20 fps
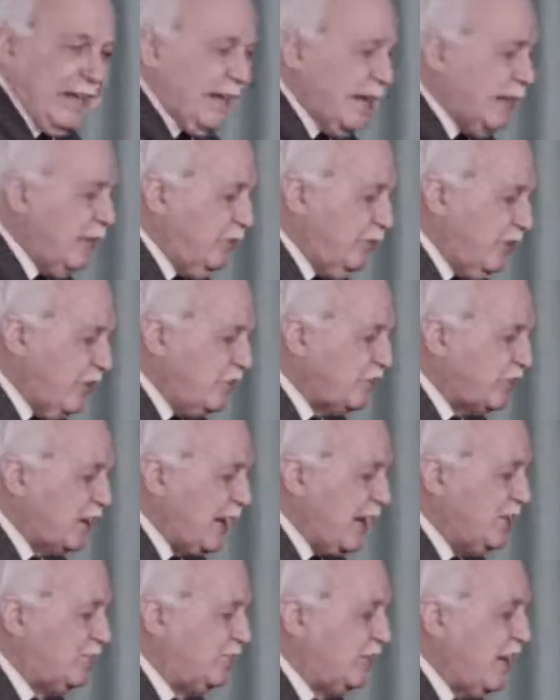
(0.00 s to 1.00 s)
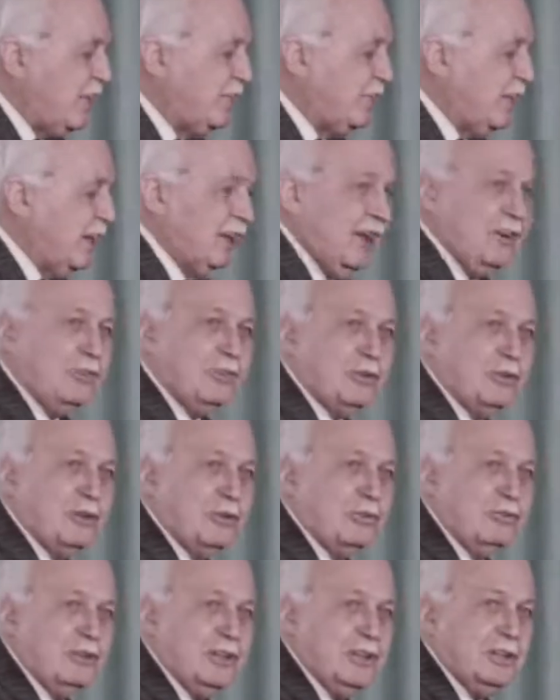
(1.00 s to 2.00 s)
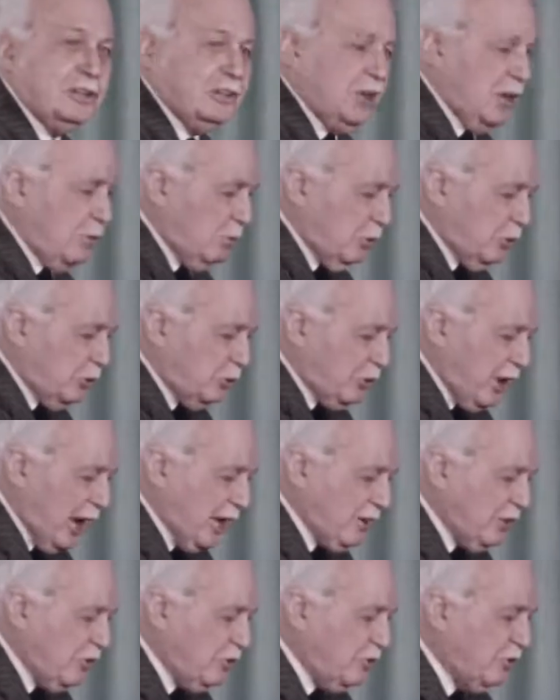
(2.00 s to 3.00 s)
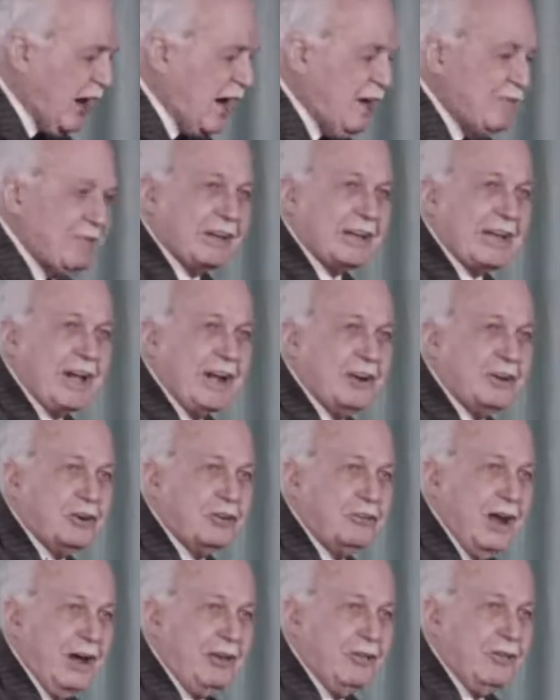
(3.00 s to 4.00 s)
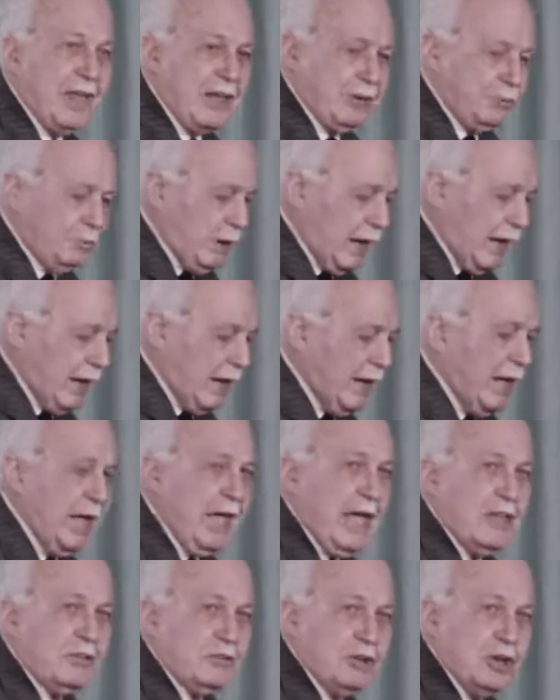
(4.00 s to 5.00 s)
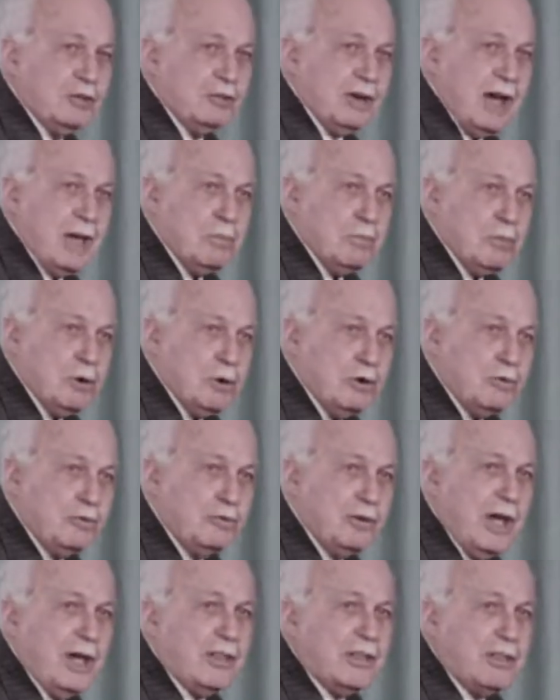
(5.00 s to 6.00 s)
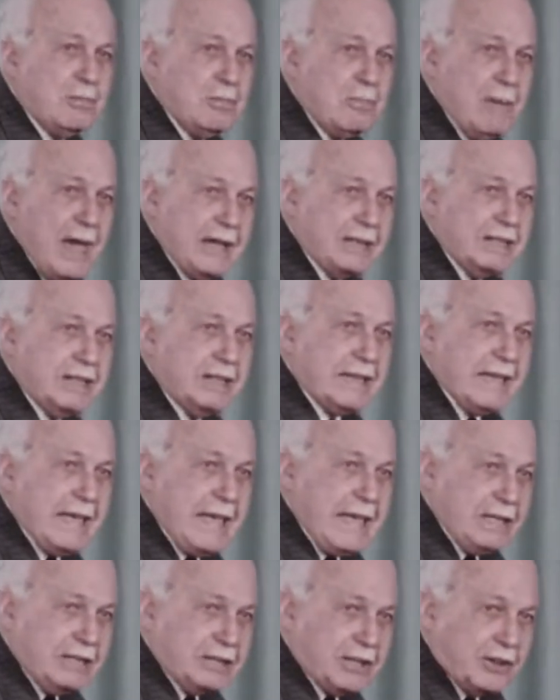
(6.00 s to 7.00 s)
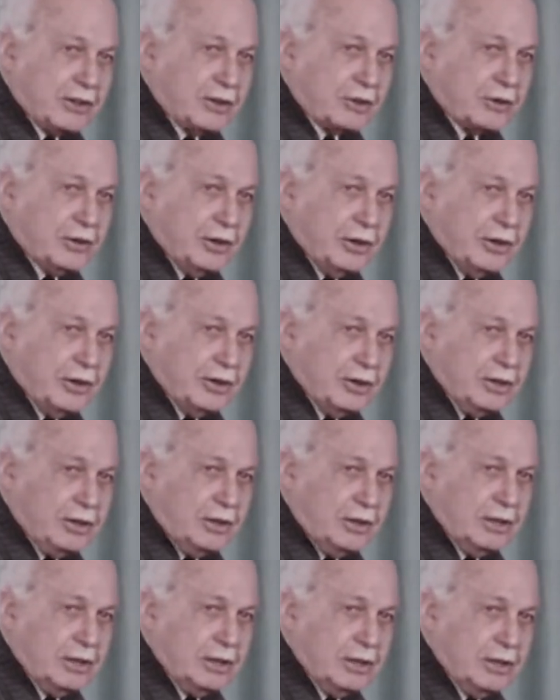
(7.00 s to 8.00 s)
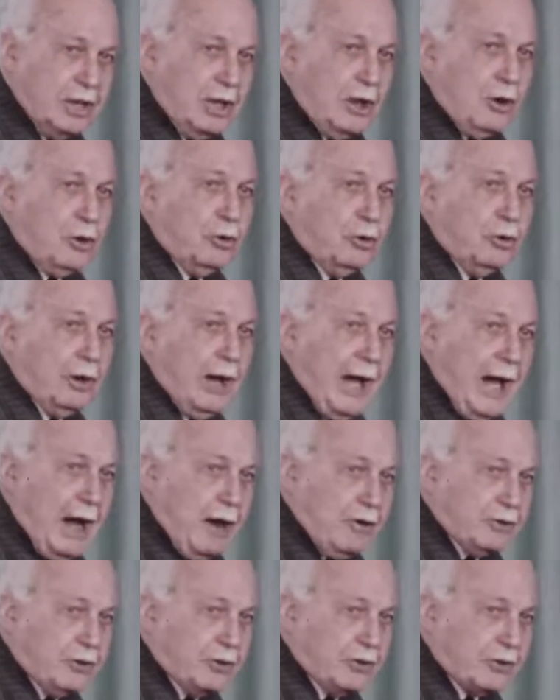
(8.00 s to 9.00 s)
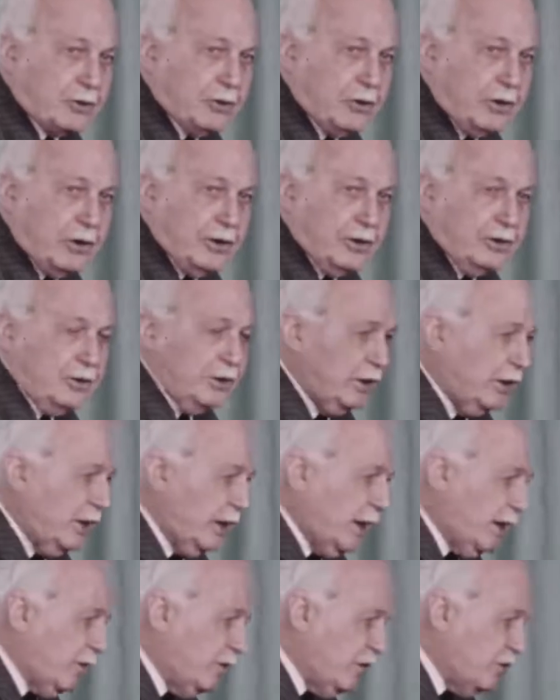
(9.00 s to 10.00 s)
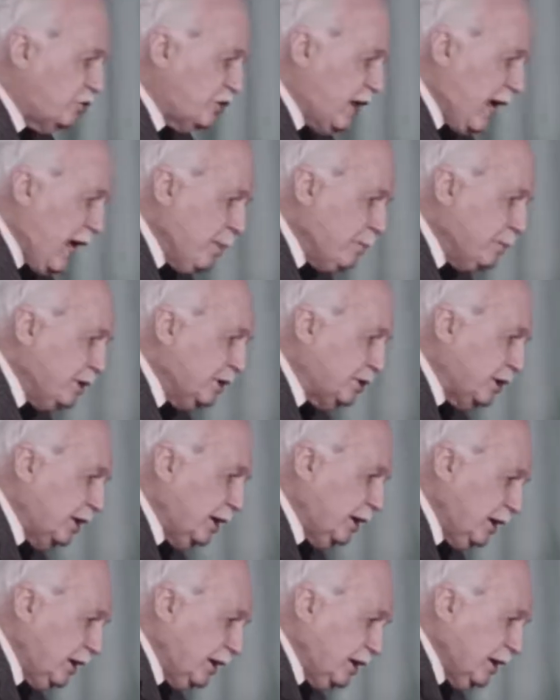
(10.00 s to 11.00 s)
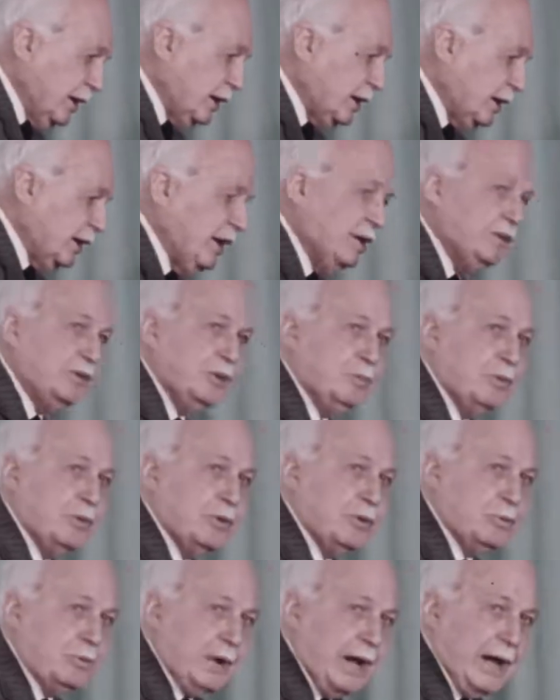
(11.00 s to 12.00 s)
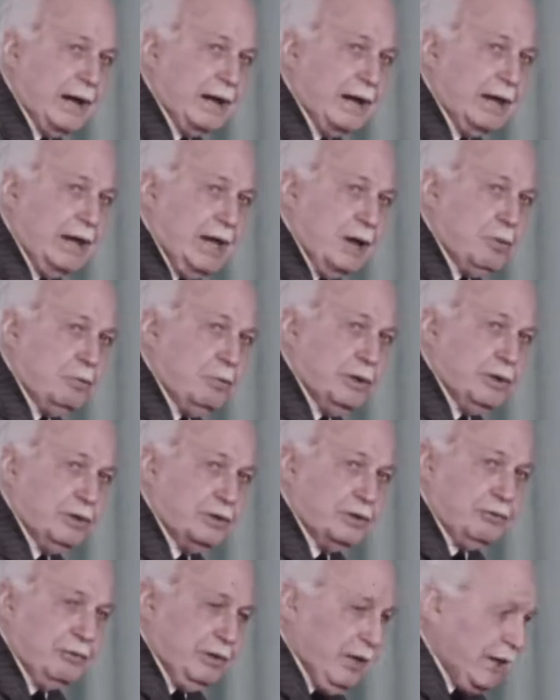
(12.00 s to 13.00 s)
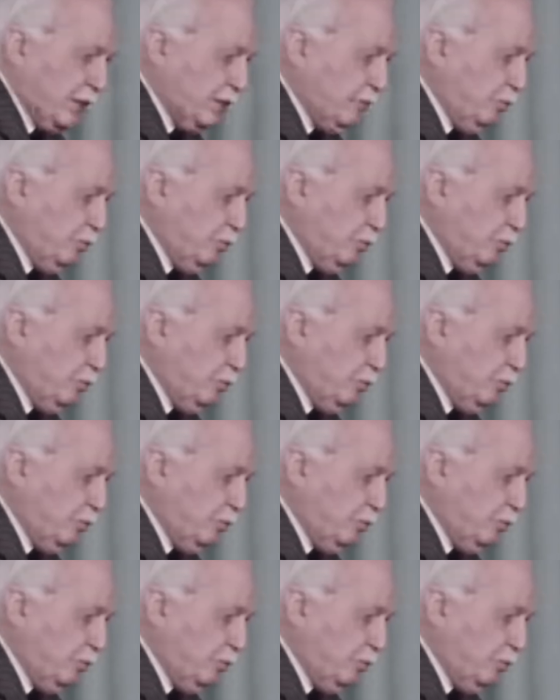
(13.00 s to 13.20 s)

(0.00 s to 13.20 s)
In this case, the electrical field will try to drive a current around that wire, so that if I move the magnet into the coil or out of the coil, this ammeter here connected with the wire will deflect.